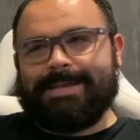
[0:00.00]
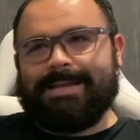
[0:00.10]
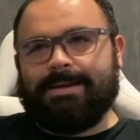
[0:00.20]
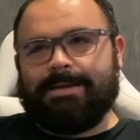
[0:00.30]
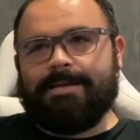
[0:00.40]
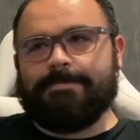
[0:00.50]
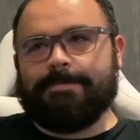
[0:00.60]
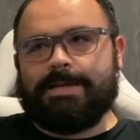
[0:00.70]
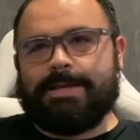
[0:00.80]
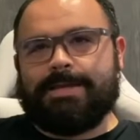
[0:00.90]
a
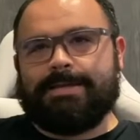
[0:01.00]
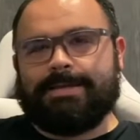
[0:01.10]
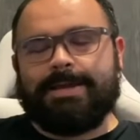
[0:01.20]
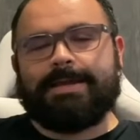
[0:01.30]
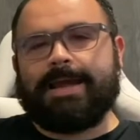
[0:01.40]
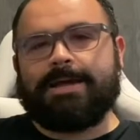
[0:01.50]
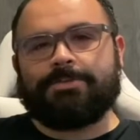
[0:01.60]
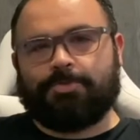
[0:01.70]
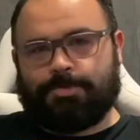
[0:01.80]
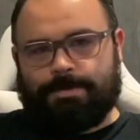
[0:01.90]
lovely
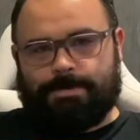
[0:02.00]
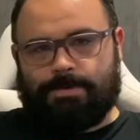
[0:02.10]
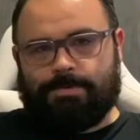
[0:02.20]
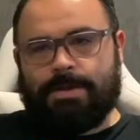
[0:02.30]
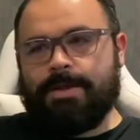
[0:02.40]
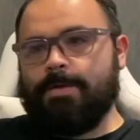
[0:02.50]
kick-ass tribute